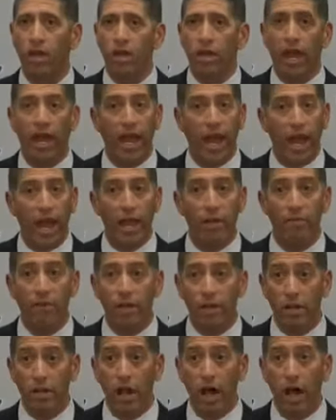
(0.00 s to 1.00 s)
Hey, I'm an
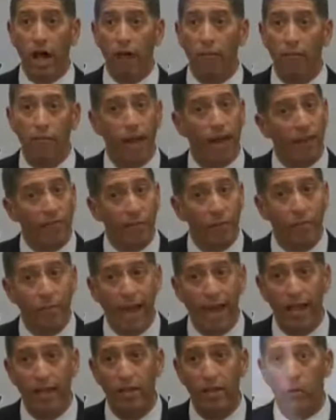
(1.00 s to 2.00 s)
alum, but I haven't been
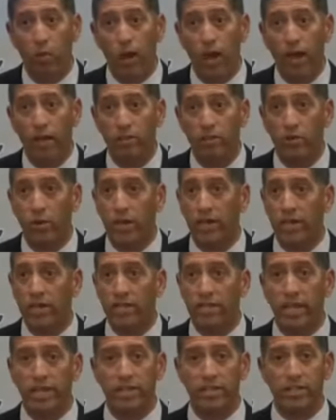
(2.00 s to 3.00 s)
back in a while, so I need to
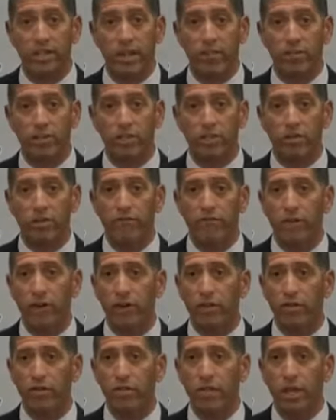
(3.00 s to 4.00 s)
take the temperature of
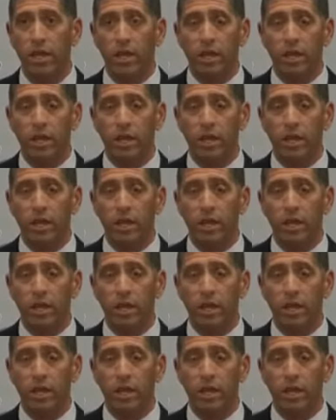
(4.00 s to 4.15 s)
folks.